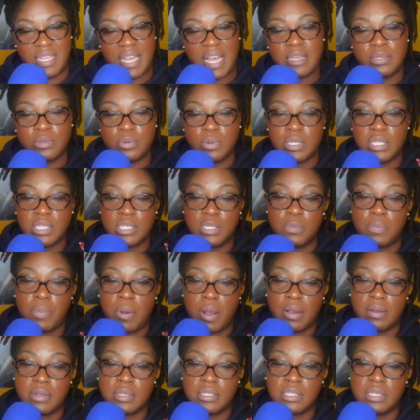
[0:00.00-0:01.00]
That's what these
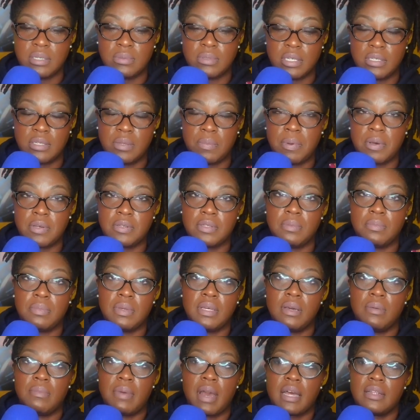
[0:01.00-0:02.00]
partnerships are supposed to
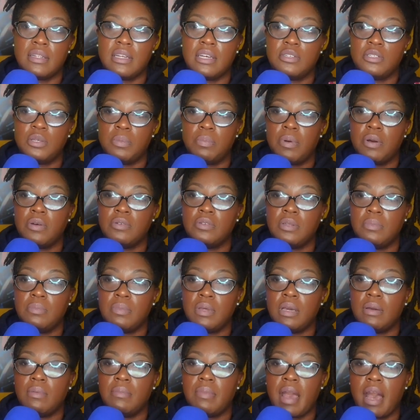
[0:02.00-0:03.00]
be about. They're supposed to
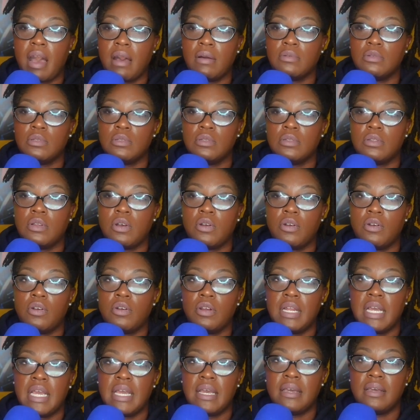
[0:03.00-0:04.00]
be about
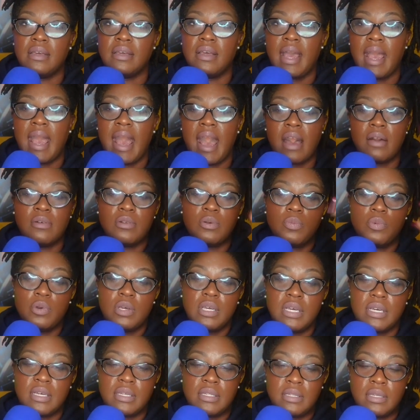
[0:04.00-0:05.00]
learning how to
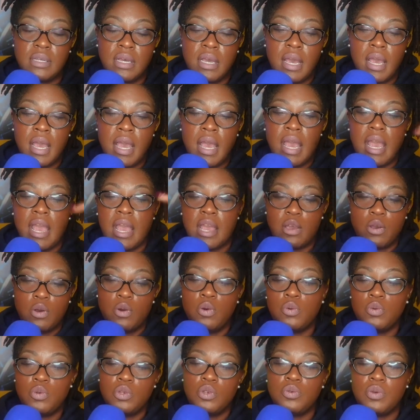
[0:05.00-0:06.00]
win and
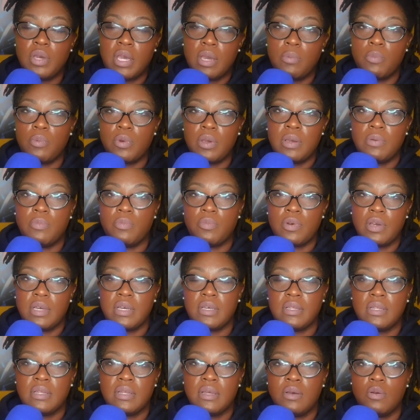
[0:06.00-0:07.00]
who you can win
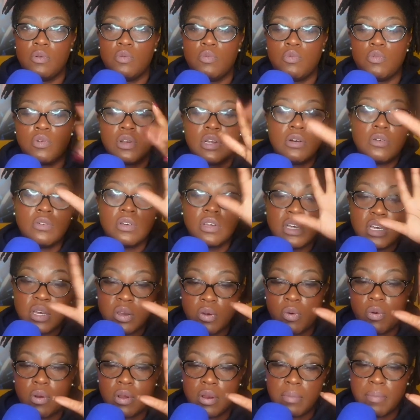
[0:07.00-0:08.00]
with. Real
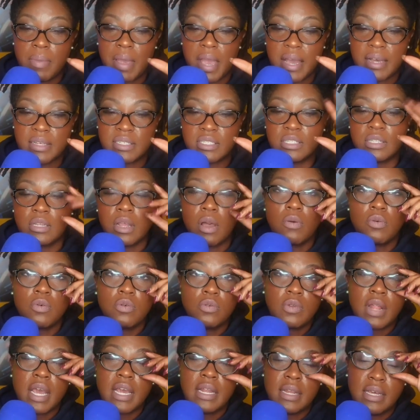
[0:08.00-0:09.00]
good quarterbacks know
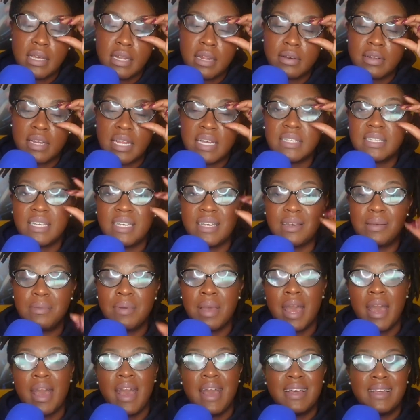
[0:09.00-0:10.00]
who they need on their team.
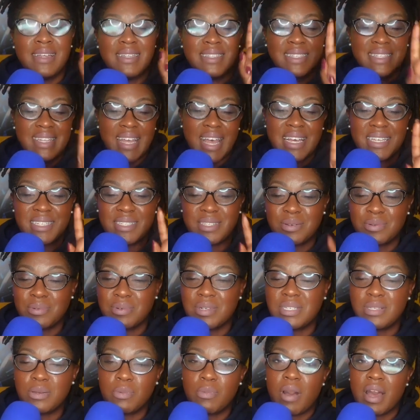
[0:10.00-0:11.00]
That's the
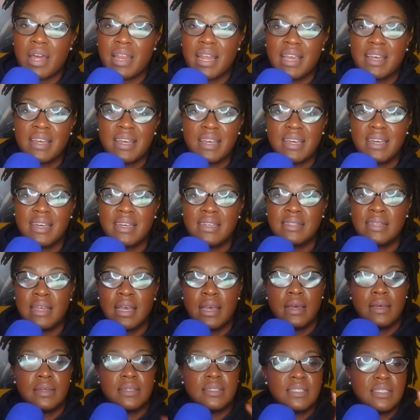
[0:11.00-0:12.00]
reason why they kicked
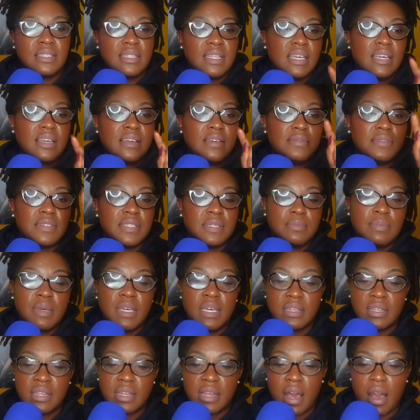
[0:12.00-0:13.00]
Steve
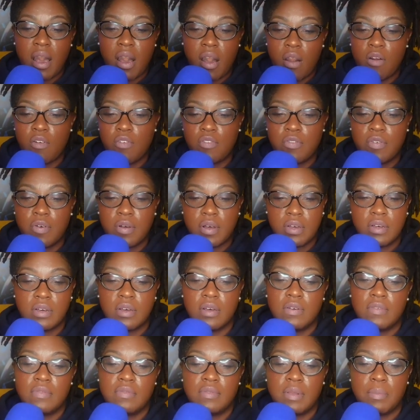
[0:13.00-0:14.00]
Smith off
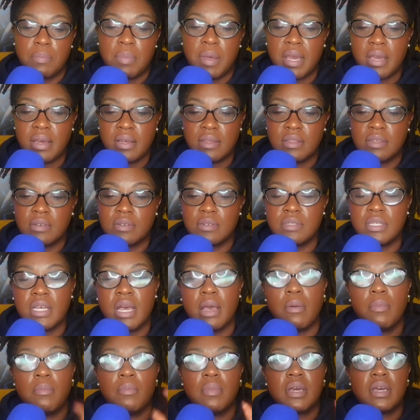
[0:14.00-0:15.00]
of the Panthers
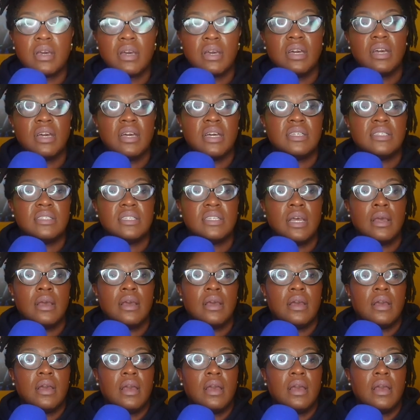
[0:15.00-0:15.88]
because